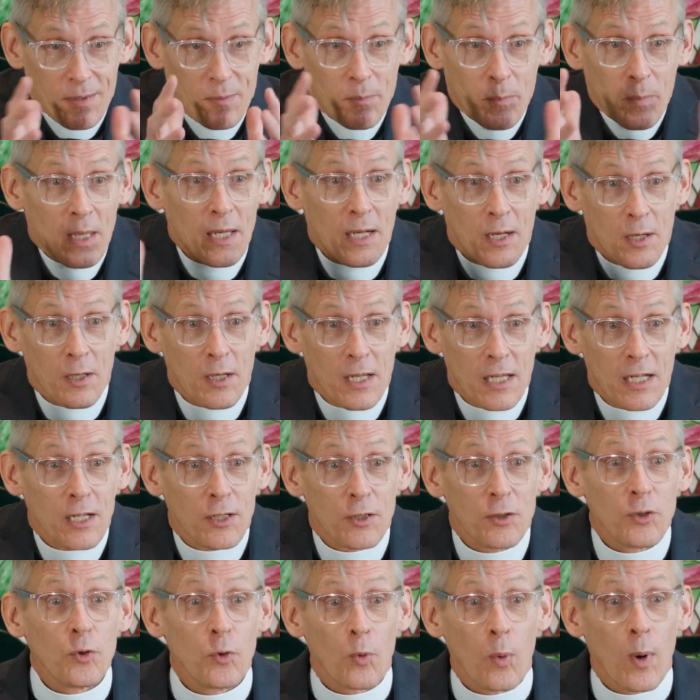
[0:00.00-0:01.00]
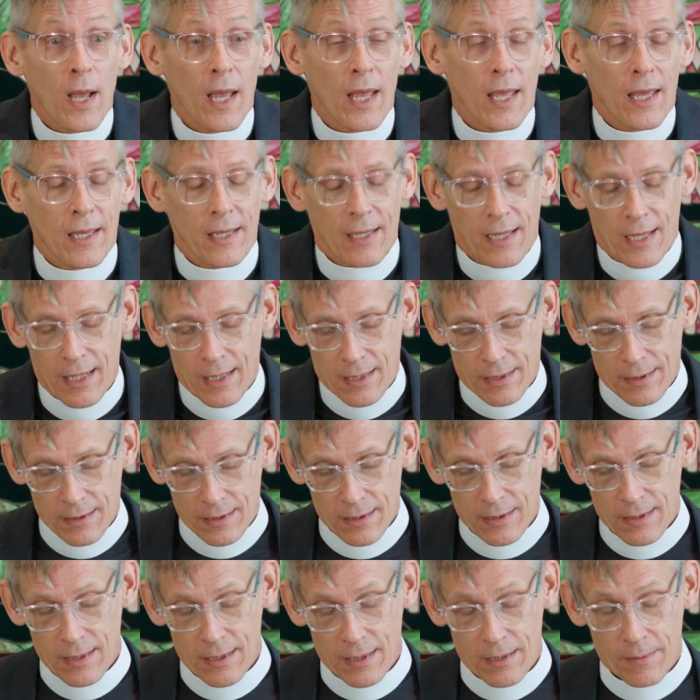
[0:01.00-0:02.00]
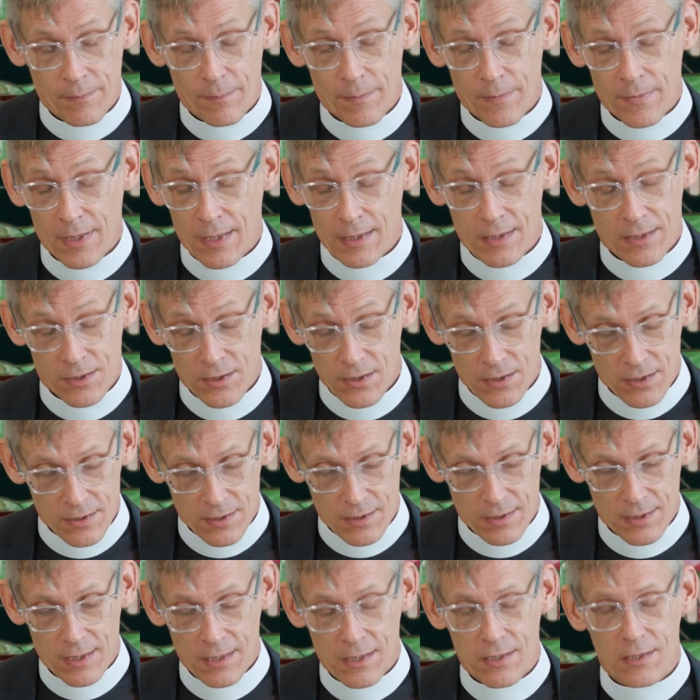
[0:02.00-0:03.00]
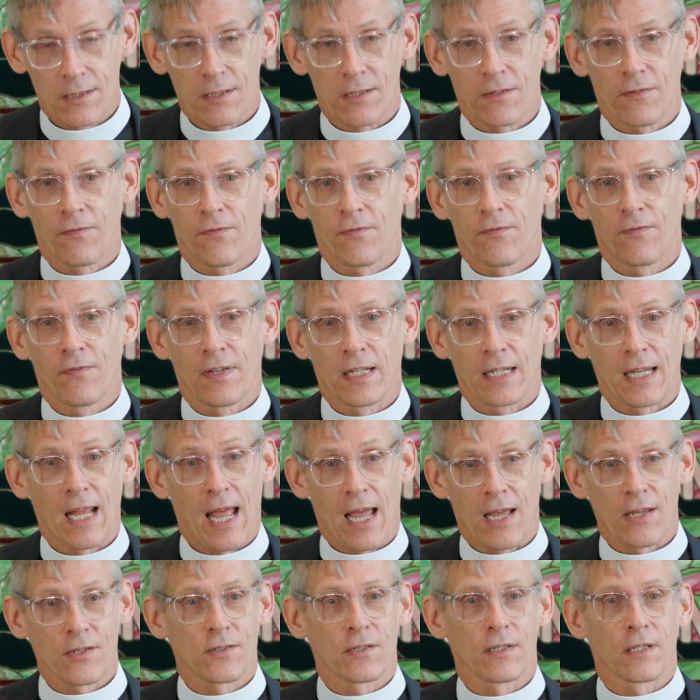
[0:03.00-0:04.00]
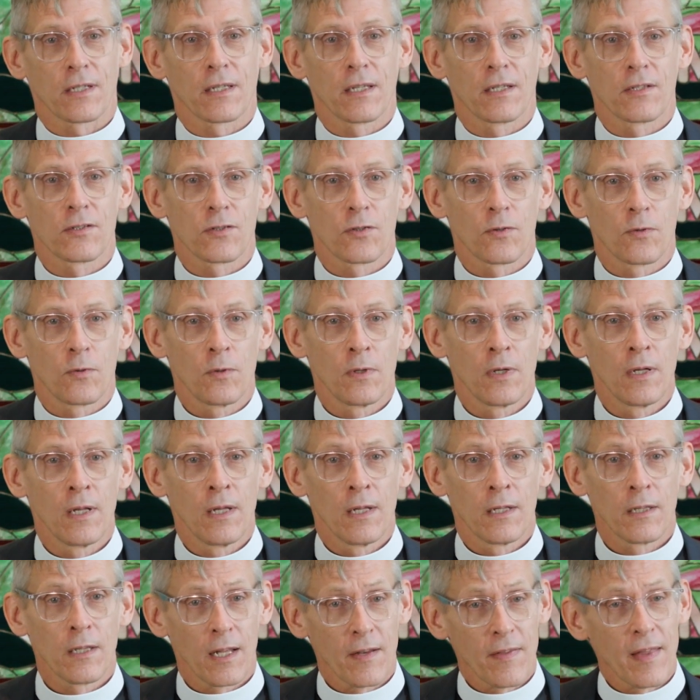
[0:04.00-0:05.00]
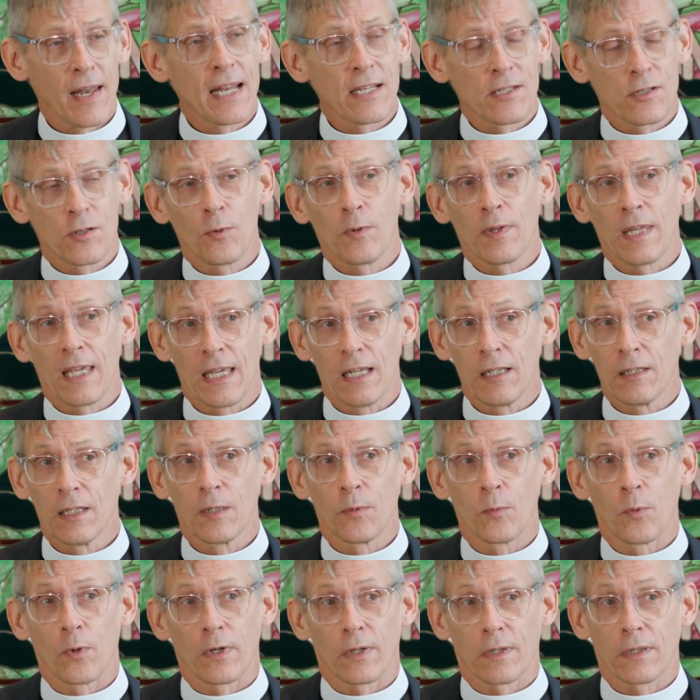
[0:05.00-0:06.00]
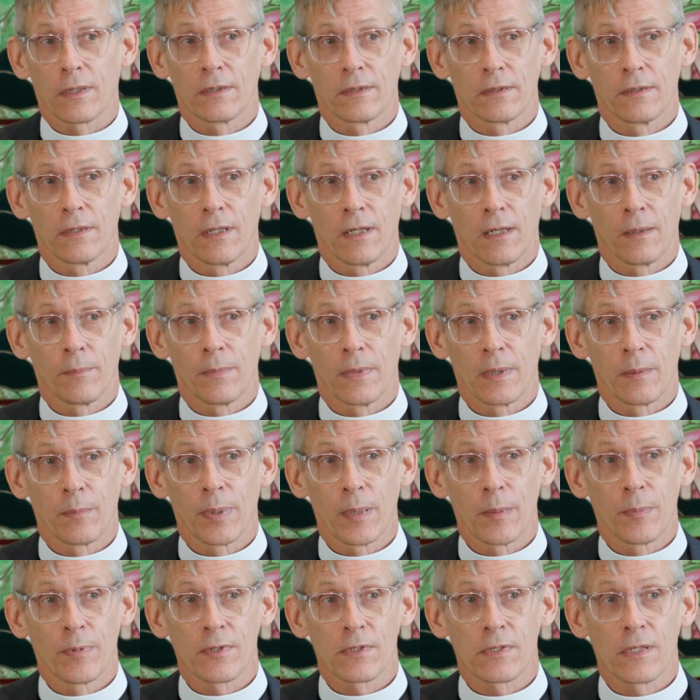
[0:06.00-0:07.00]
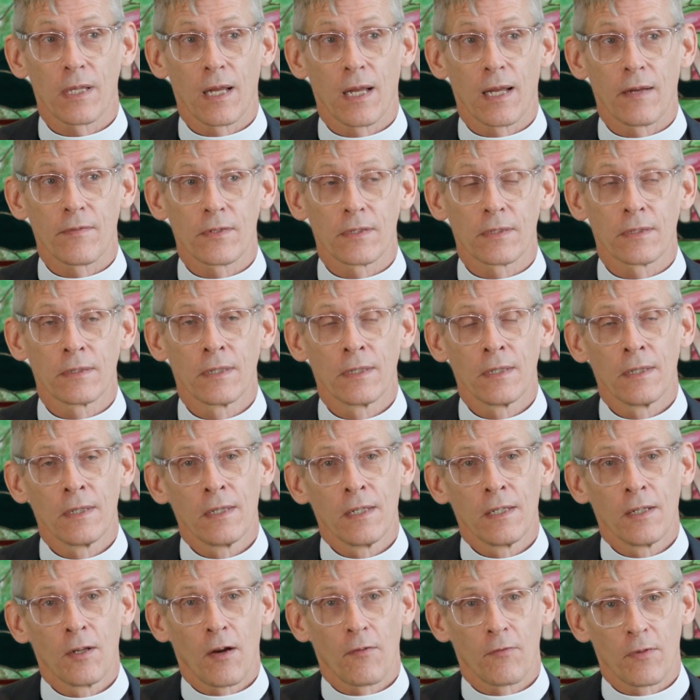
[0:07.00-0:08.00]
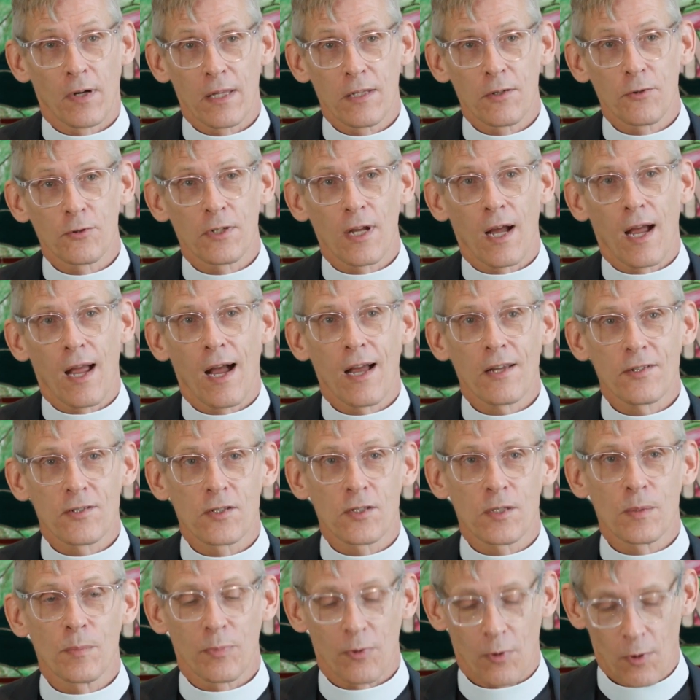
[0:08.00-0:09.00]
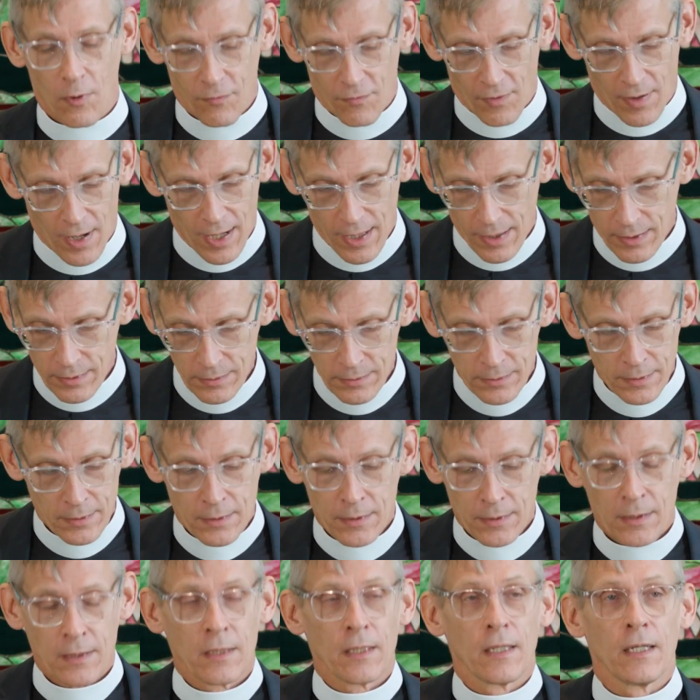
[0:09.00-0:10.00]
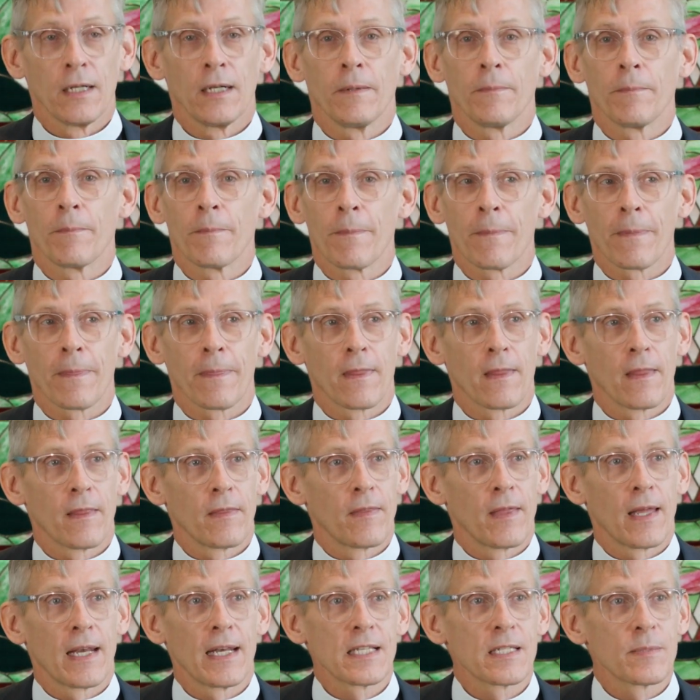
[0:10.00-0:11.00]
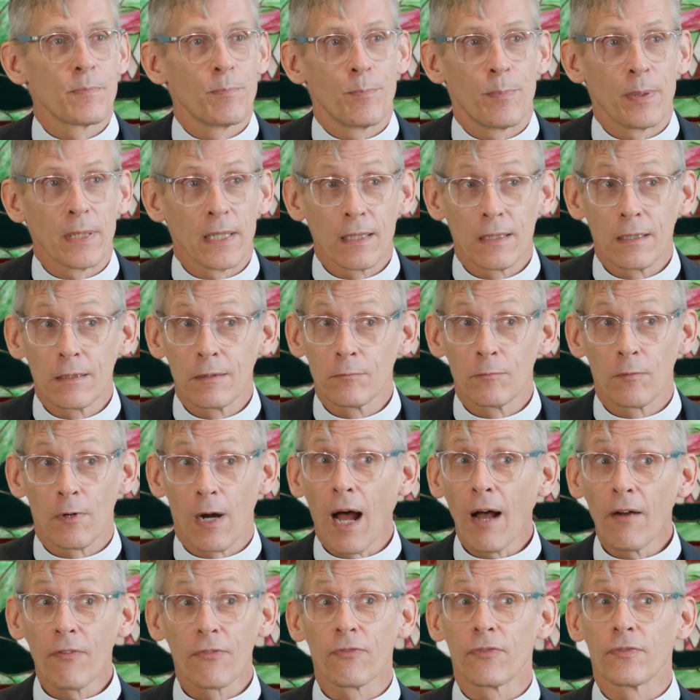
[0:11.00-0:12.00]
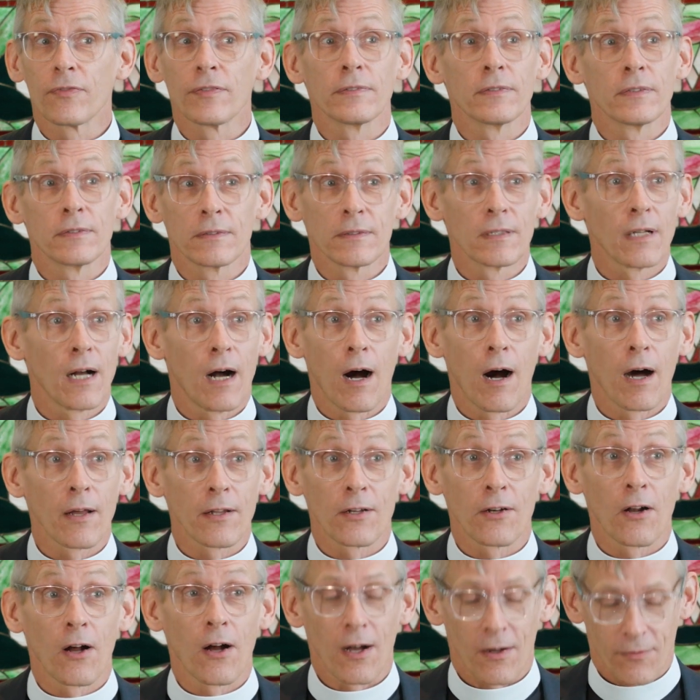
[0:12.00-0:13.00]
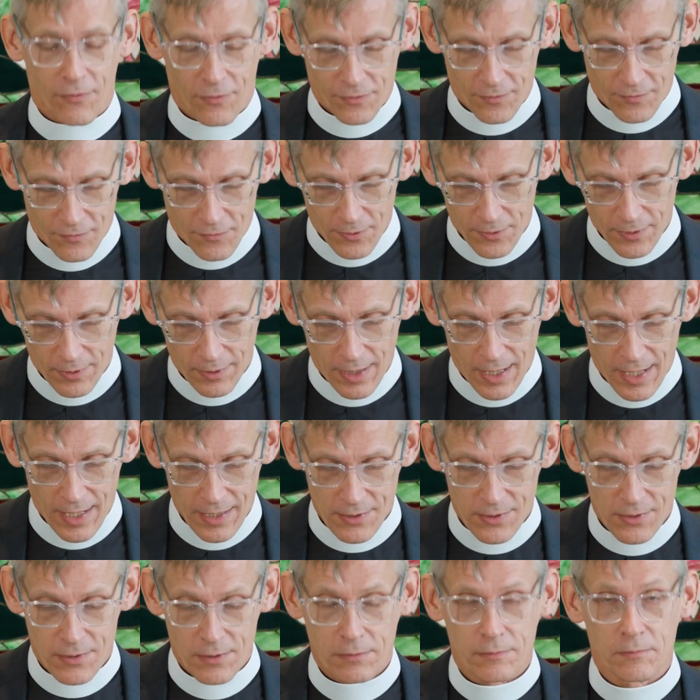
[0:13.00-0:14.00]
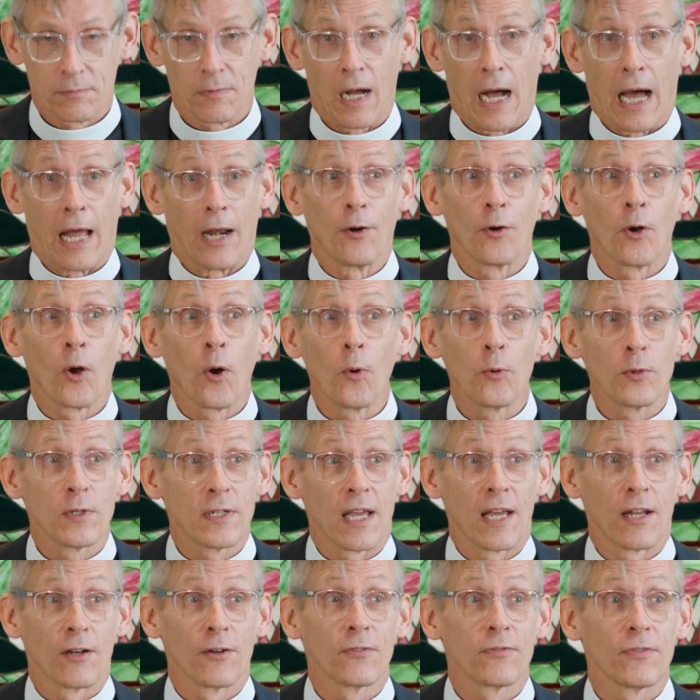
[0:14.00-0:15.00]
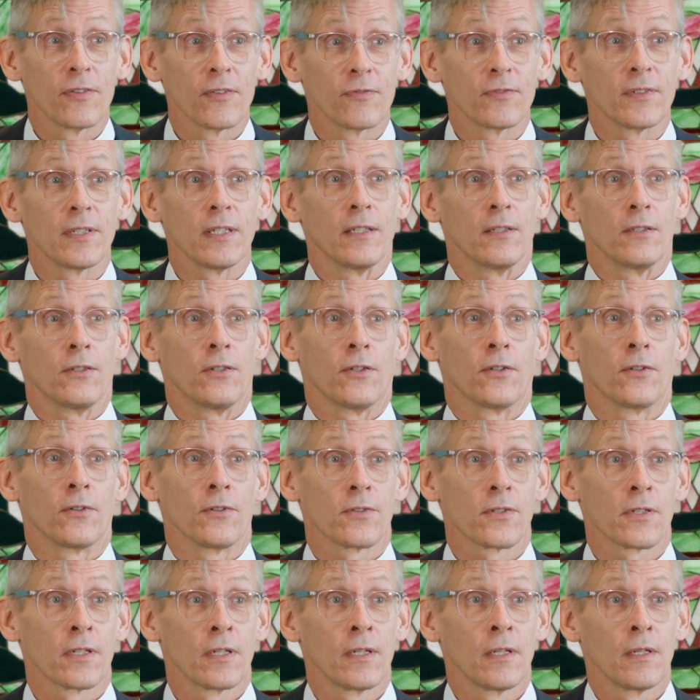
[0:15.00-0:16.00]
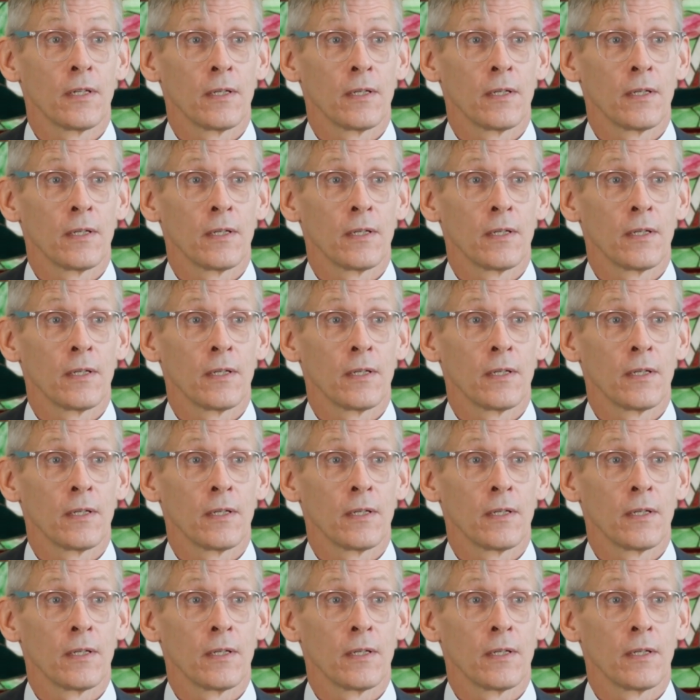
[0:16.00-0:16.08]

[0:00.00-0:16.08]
in a new way, and it's just fantastic. And so a lot of that has to do with healing work in people's lives. And I've read in your diocesan profile that it's been rough on and off for the last, 10 or 15 years.